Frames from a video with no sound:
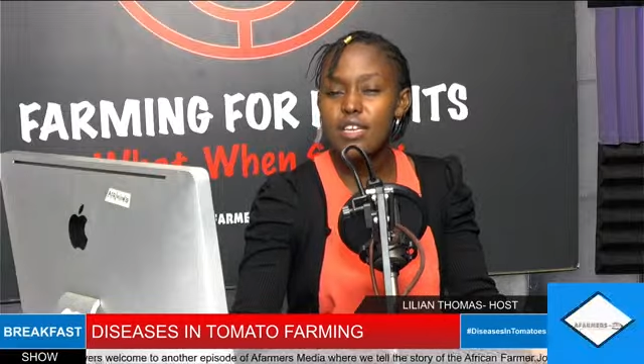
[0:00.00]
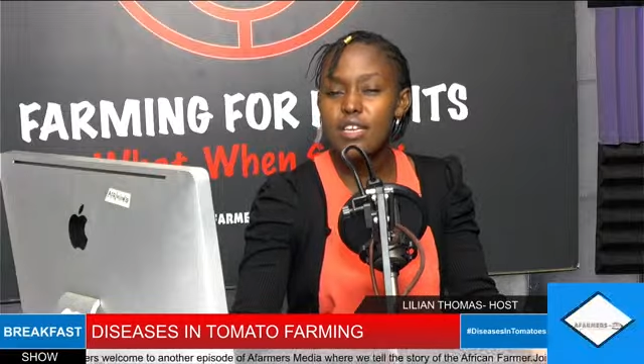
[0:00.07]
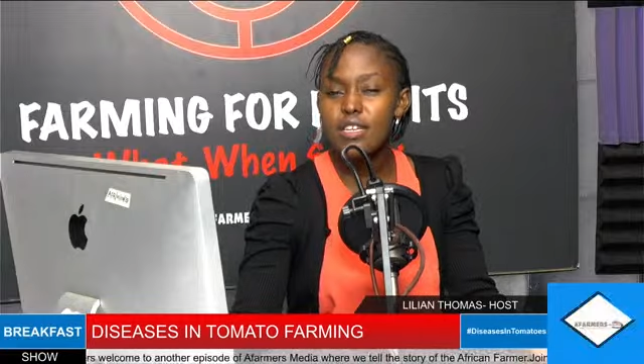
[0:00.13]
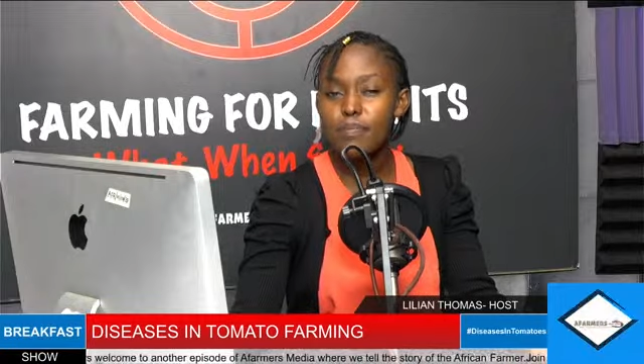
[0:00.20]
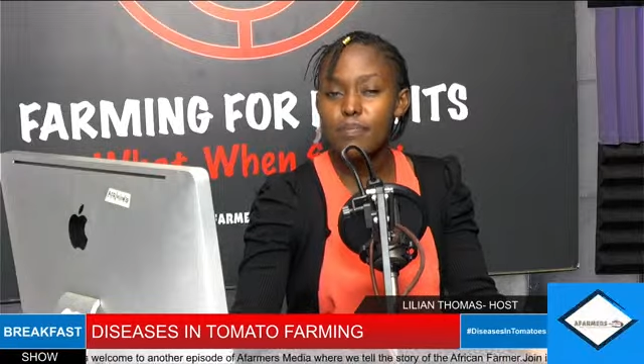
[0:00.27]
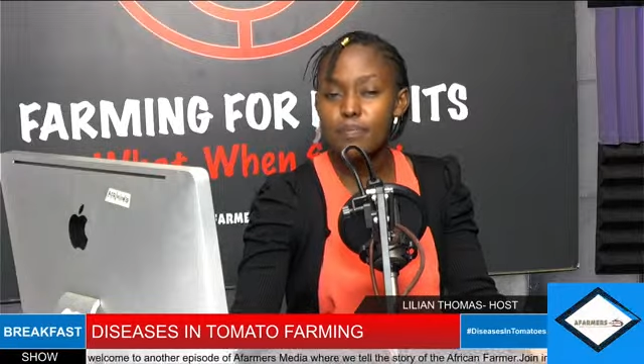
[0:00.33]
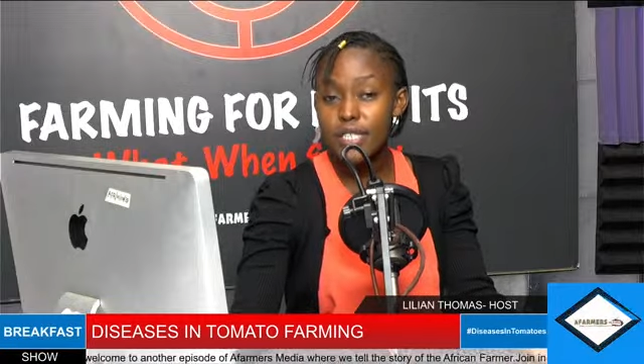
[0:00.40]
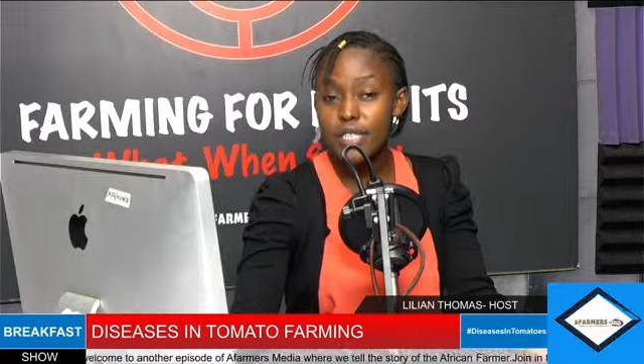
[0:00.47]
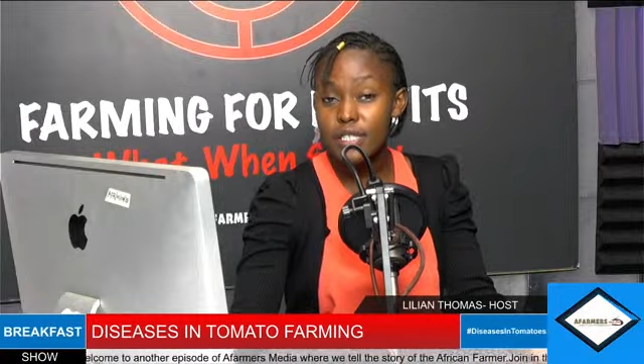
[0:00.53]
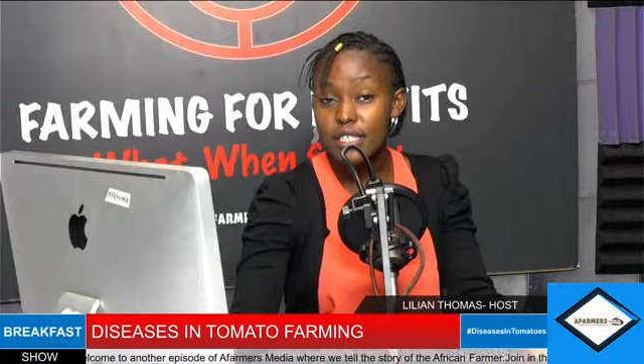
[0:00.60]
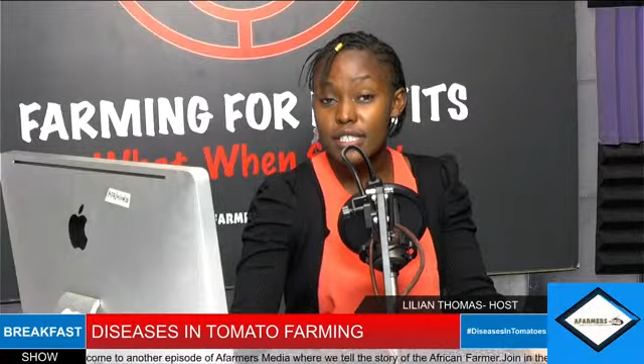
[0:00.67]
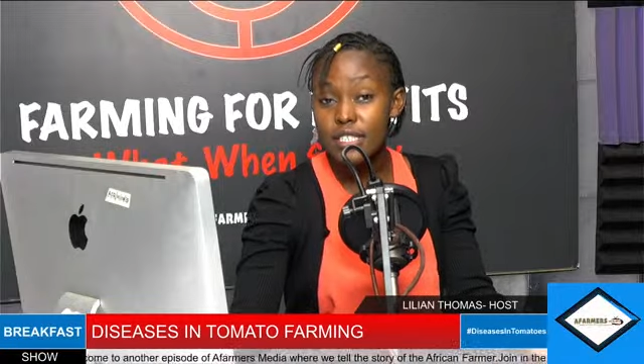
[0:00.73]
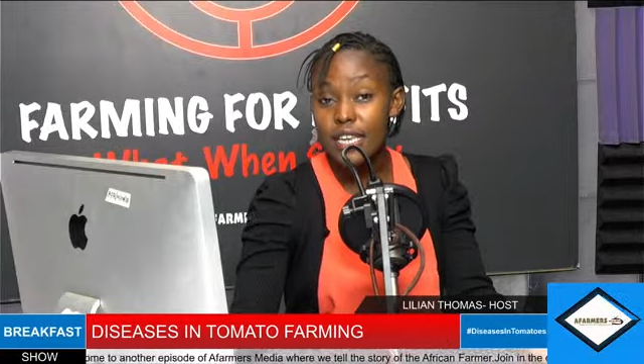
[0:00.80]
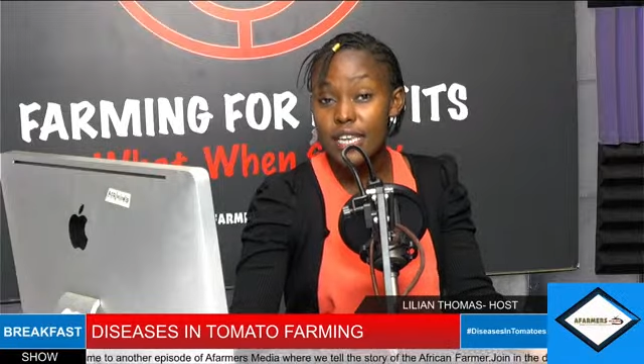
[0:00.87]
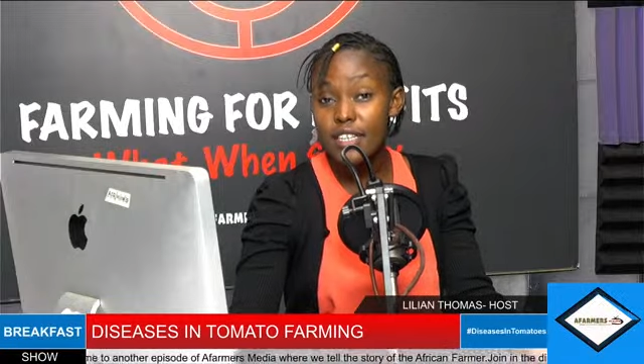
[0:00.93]

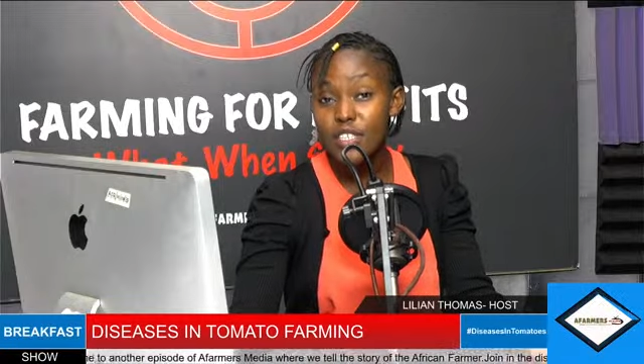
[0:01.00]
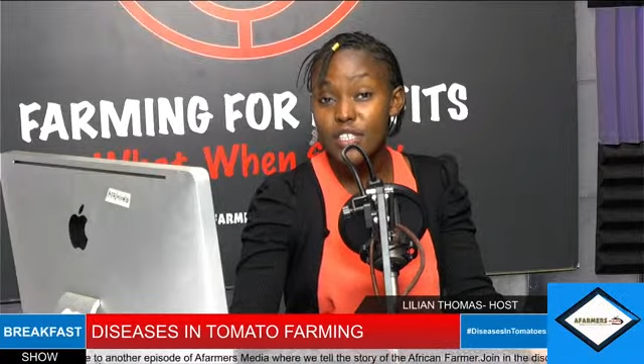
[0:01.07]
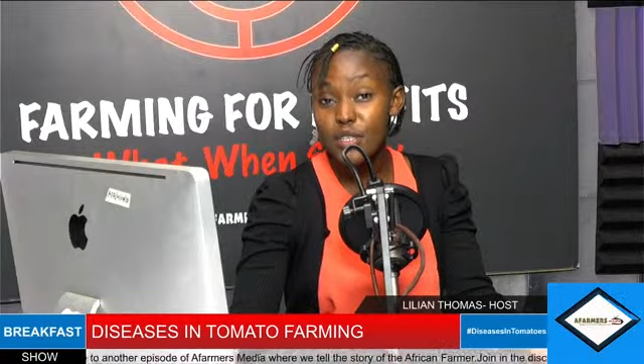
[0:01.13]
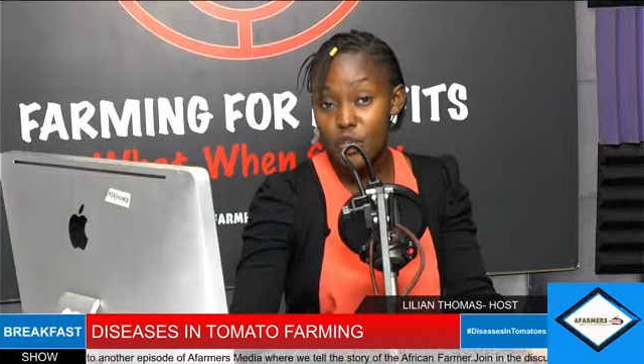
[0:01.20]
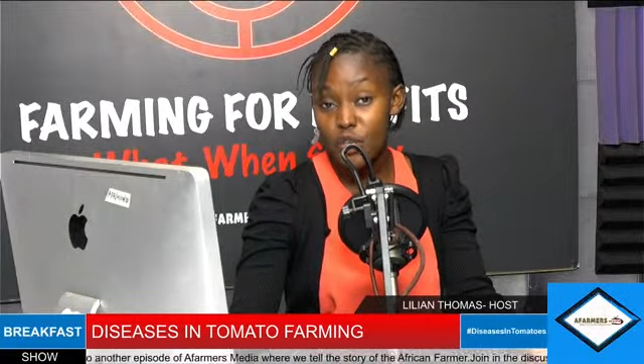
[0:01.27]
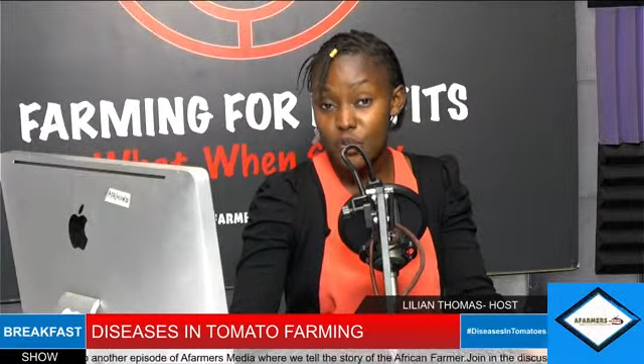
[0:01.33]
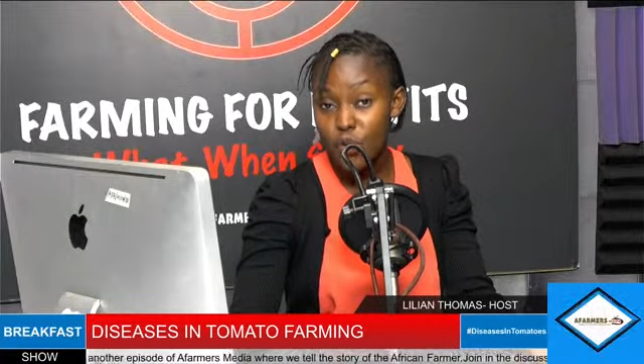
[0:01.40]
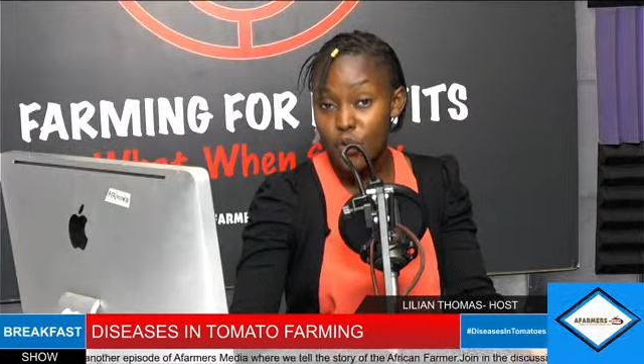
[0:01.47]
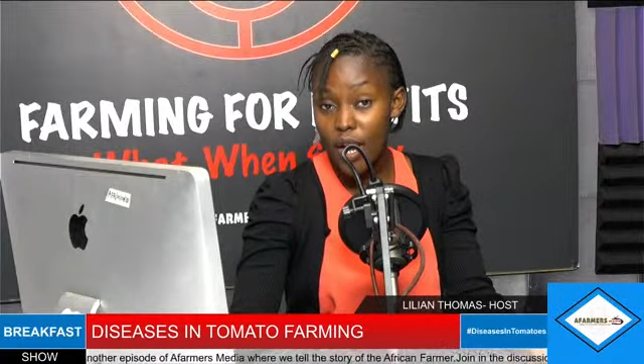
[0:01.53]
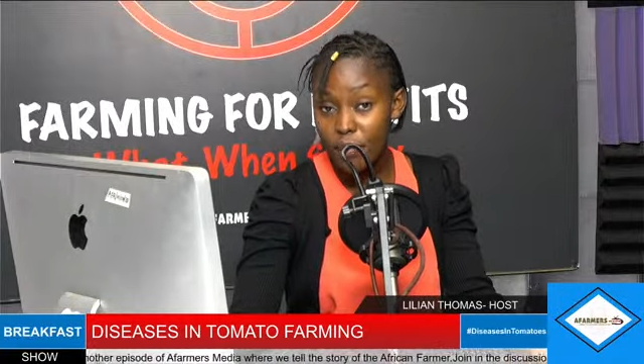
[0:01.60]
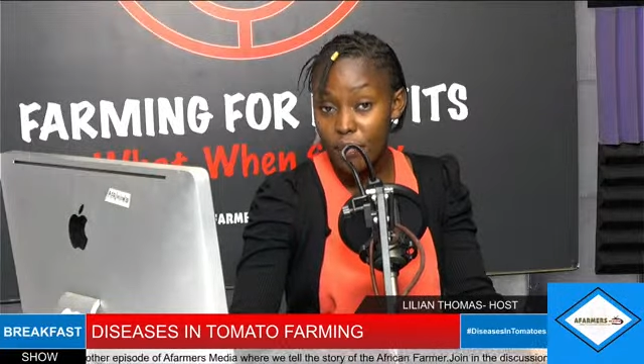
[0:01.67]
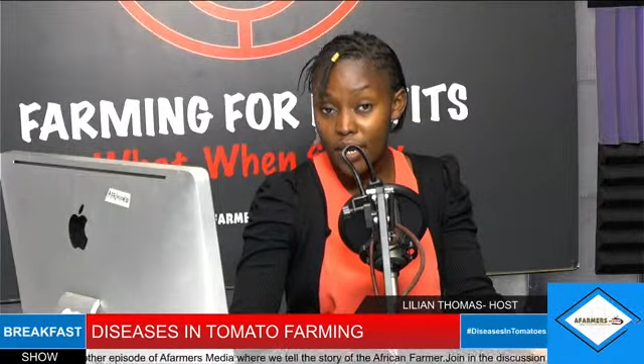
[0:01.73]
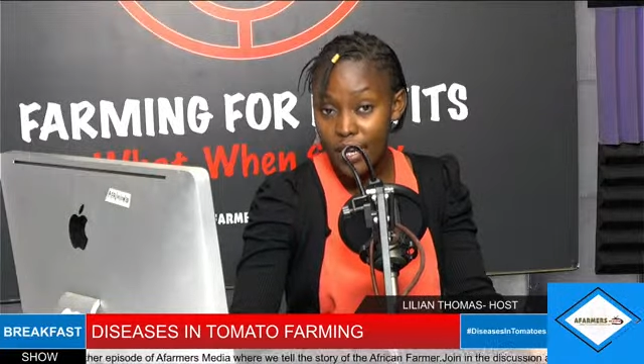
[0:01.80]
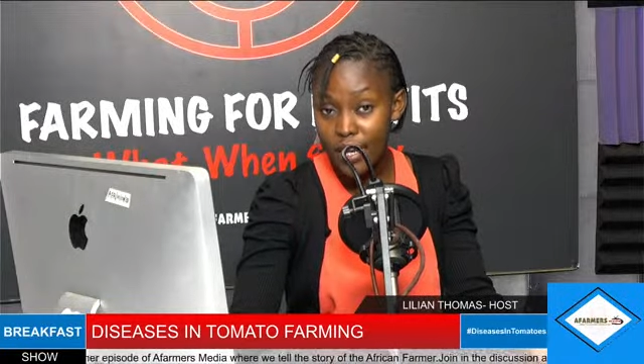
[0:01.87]
pesticides you apply.